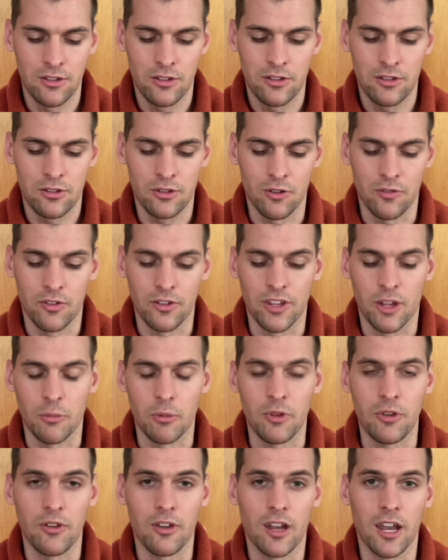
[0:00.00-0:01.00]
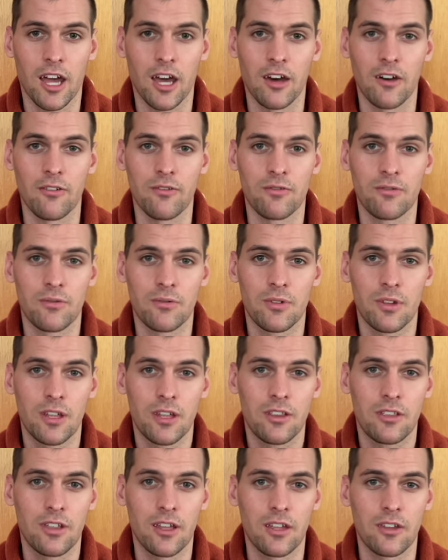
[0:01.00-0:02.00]
So for example, you can have
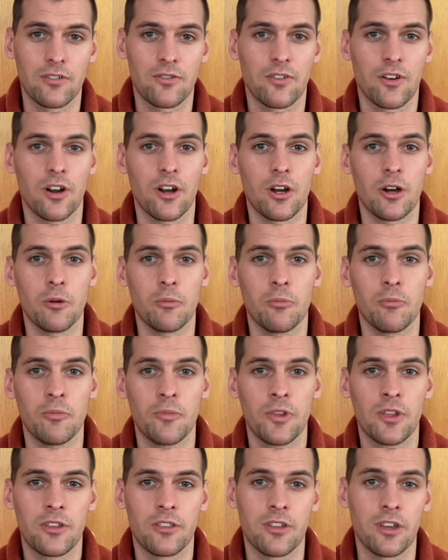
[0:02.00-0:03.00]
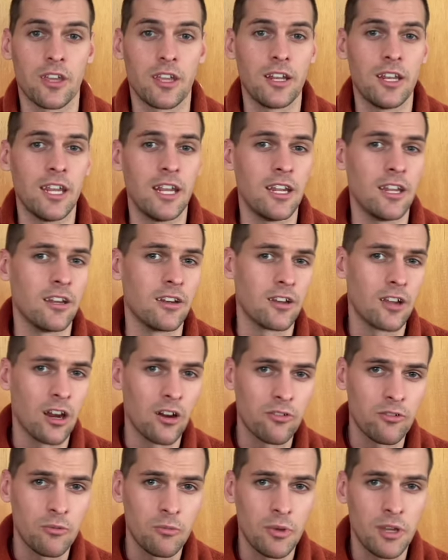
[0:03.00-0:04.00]
things from the Canadian
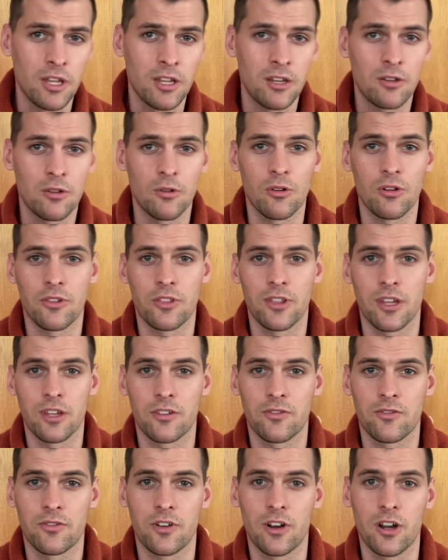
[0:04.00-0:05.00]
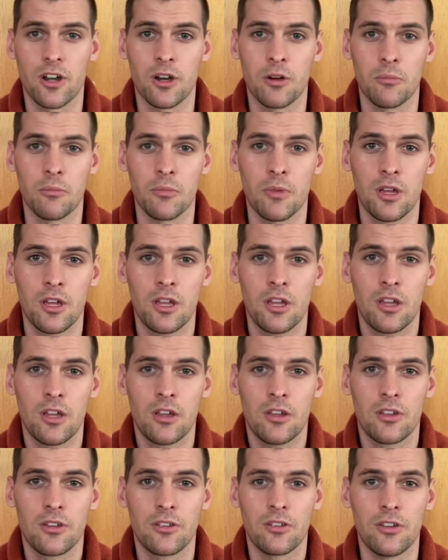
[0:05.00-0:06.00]
government or things from
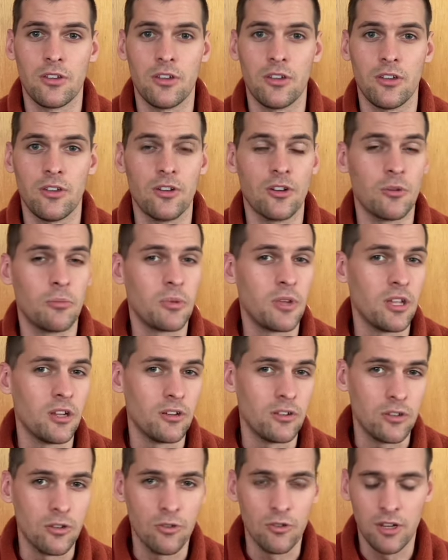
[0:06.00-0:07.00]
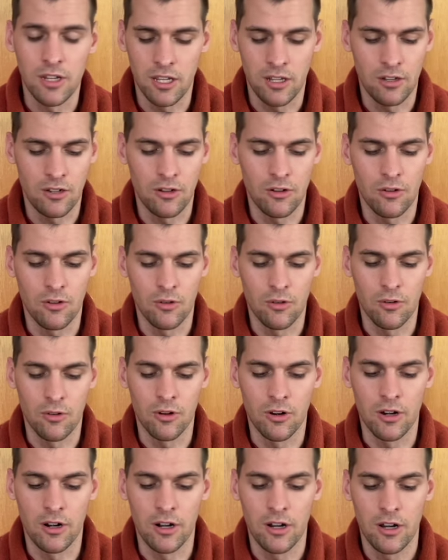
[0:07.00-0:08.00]
the European Union
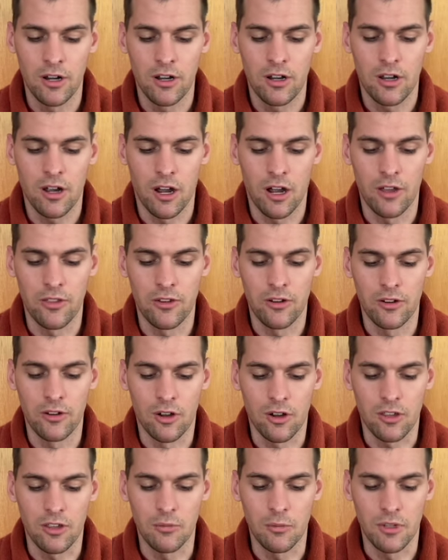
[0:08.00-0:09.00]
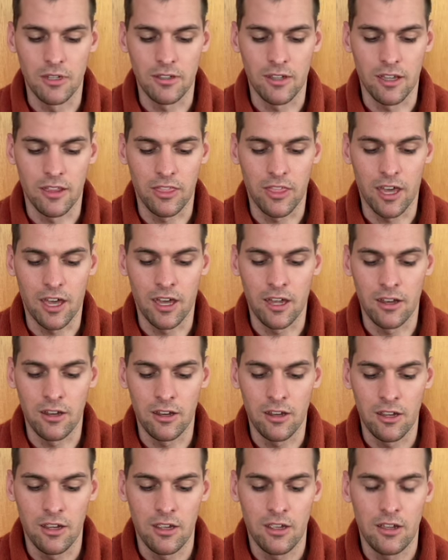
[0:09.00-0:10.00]
or other documents like
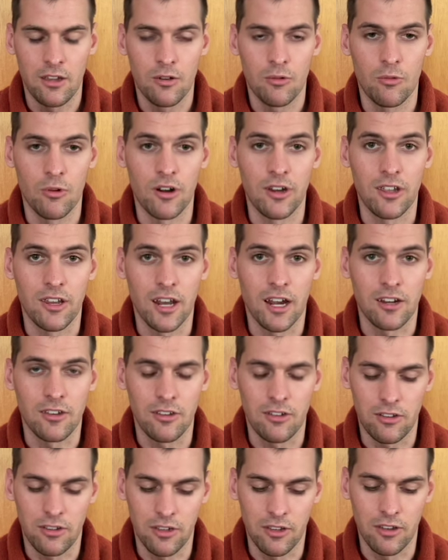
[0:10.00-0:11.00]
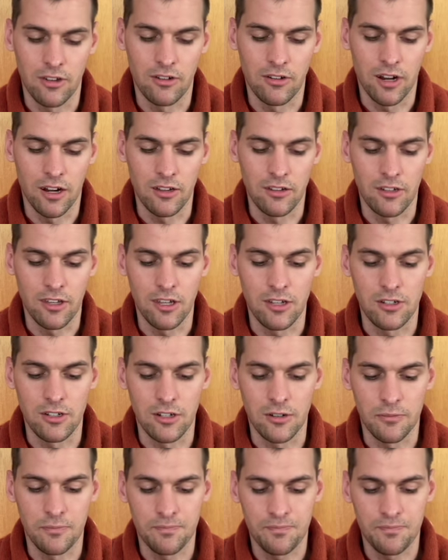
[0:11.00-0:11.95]
that, where you can actually see the translation.